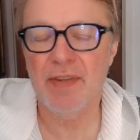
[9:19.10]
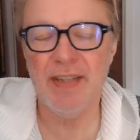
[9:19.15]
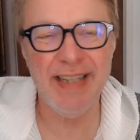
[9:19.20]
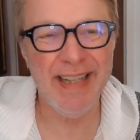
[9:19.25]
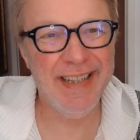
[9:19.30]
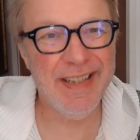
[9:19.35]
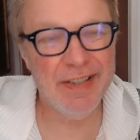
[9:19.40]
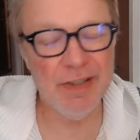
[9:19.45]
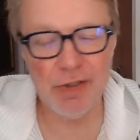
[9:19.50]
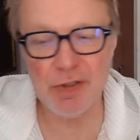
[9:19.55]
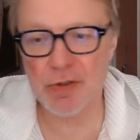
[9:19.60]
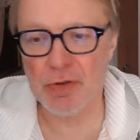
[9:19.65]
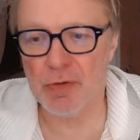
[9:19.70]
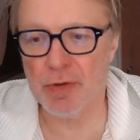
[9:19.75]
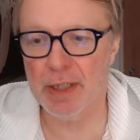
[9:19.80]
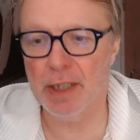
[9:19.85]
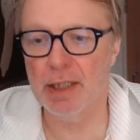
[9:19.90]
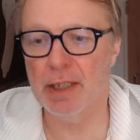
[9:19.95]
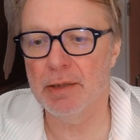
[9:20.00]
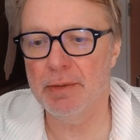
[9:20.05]

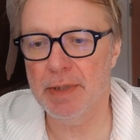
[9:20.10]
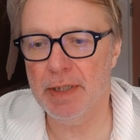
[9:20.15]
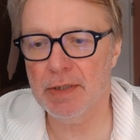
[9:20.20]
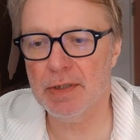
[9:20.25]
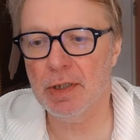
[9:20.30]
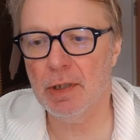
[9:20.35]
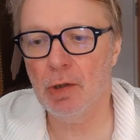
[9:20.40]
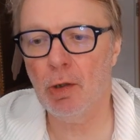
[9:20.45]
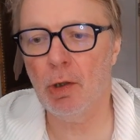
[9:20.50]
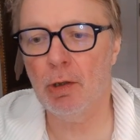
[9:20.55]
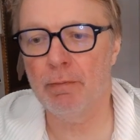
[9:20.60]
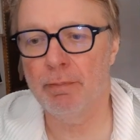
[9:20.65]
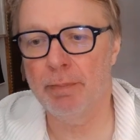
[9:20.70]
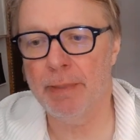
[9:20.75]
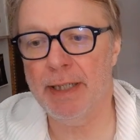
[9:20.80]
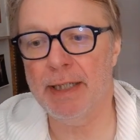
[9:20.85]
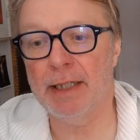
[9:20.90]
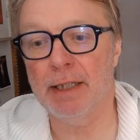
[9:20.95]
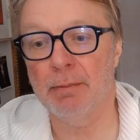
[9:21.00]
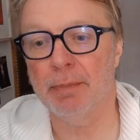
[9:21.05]
industry, and then there's a lot of
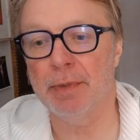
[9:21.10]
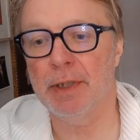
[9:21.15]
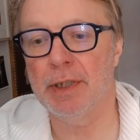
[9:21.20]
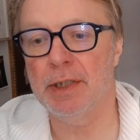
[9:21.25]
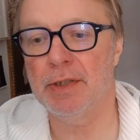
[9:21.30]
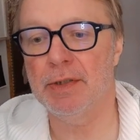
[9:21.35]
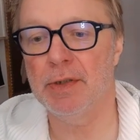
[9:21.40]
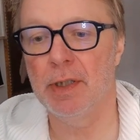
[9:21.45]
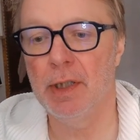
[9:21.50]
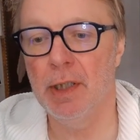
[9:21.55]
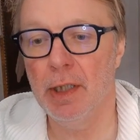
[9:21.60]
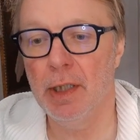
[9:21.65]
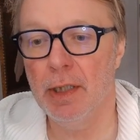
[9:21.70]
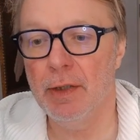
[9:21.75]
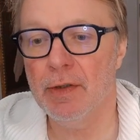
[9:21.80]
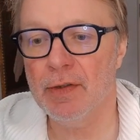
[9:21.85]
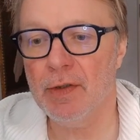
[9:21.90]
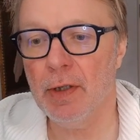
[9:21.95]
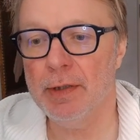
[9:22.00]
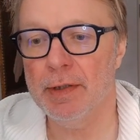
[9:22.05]
big companies
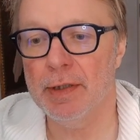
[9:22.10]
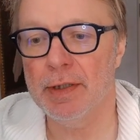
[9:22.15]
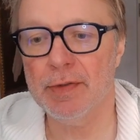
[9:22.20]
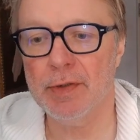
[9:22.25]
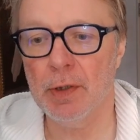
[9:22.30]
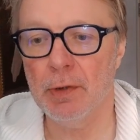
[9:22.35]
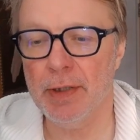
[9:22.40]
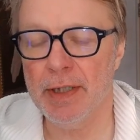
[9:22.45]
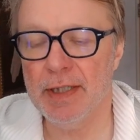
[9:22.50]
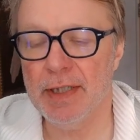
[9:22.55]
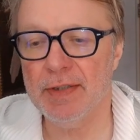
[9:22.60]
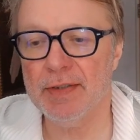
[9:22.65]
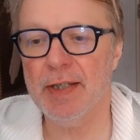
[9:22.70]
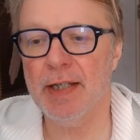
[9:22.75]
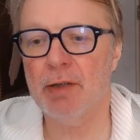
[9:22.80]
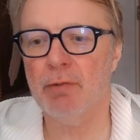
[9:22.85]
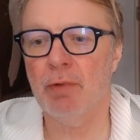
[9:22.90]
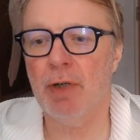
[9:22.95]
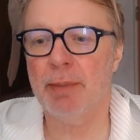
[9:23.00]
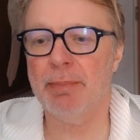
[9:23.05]
sign this. So
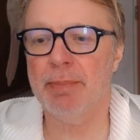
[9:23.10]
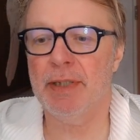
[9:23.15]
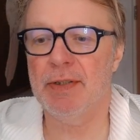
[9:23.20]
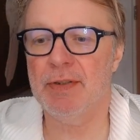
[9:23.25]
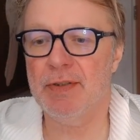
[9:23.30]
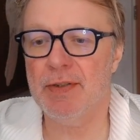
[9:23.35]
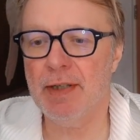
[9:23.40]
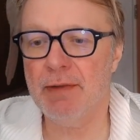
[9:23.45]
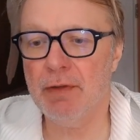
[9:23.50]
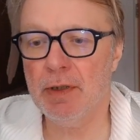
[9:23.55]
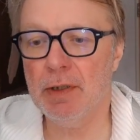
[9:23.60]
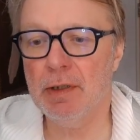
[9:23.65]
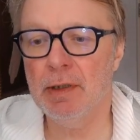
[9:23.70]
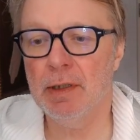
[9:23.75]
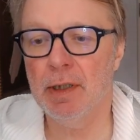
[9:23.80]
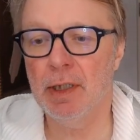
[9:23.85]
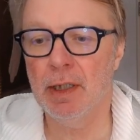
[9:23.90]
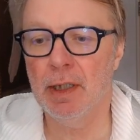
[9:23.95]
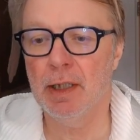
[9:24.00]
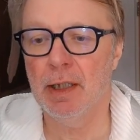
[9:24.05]
ESET,
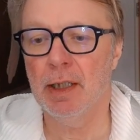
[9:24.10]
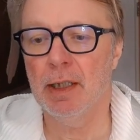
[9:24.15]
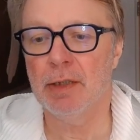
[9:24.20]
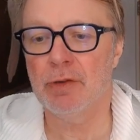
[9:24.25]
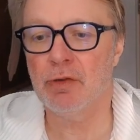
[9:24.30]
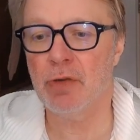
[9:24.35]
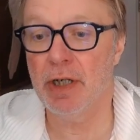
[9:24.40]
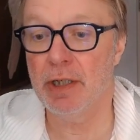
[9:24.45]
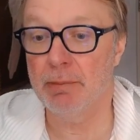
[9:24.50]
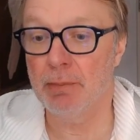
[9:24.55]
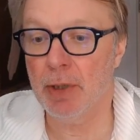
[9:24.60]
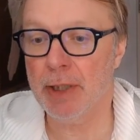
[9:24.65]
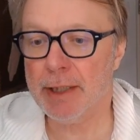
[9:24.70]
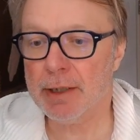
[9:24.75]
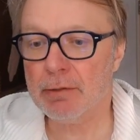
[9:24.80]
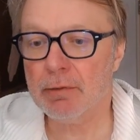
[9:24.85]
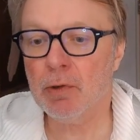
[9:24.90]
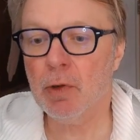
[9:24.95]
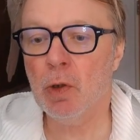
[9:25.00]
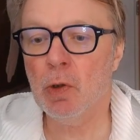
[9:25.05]
Rapid7, Trend
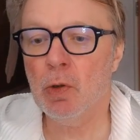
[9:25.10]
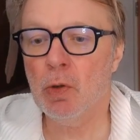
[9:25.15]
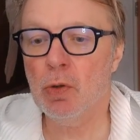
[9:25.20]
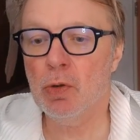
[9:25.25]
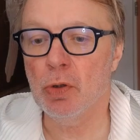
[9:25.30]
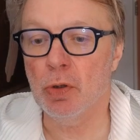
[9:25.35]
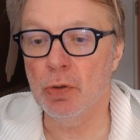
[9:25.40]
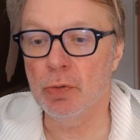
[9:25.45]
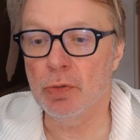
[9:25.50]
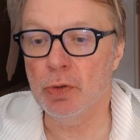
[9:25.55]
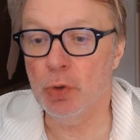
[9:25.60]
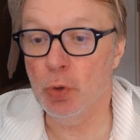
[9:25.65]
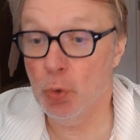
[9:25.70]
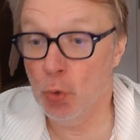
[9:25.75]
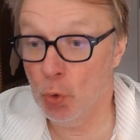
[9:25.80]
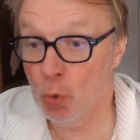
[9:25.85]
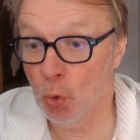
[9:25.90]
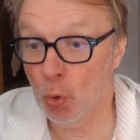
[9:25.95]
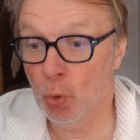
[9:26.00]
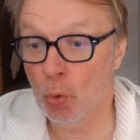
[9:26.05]
Micro,
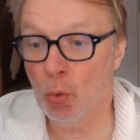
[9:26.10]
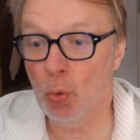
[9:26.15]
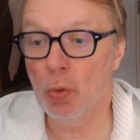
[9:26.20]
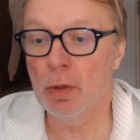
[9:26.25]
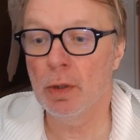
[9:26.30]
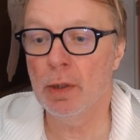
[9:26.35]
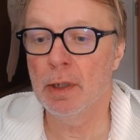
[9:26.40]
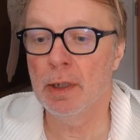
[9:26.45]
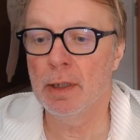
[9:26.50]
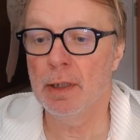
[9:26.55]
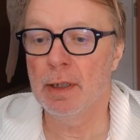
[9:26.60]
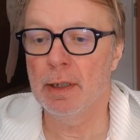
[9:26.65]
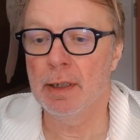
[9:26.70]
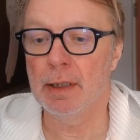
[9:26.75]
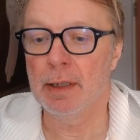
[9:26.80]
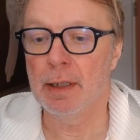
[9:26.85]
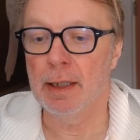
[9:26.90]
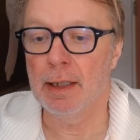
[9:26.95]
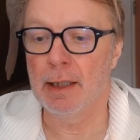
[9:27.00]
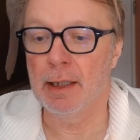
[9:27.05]
Google,
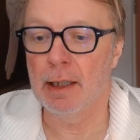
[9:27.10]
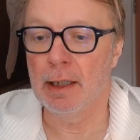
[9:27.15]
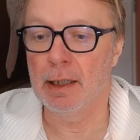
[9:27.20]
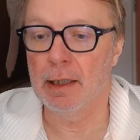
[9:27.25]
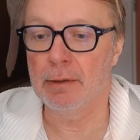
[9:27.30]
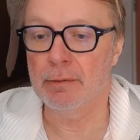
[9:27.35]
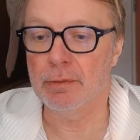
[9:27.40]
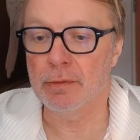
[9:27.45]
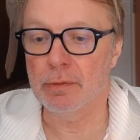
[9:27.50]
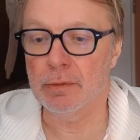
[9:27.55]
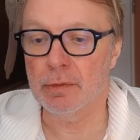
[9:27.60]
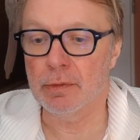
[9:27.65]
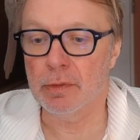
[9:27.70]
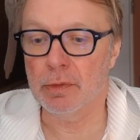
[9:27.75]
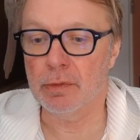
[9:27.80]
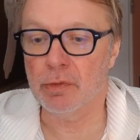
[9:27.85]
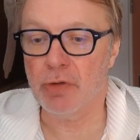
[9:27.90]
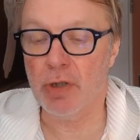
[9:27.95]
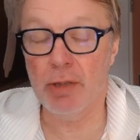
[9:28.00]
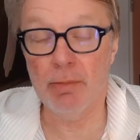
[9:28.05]

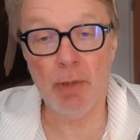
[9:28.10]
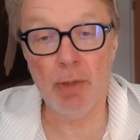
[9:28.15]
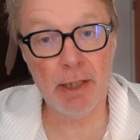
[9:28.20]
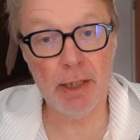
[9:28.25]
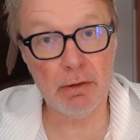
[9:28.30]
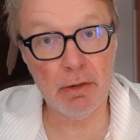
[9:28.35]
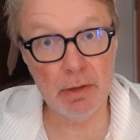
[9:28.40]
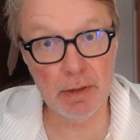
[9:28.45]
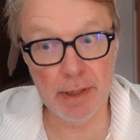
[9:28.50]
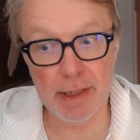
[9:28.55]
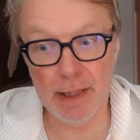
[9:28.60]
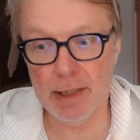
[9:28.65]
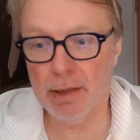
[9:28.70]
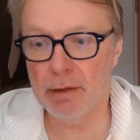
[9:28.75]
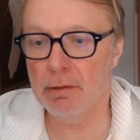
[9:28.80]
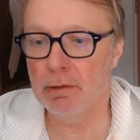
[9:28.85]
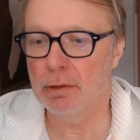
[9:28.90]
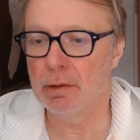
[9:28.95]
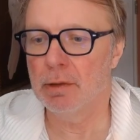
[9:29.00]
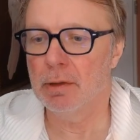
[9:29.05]
Trend Micro
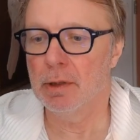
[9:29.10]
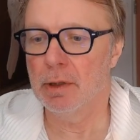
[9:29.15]
again,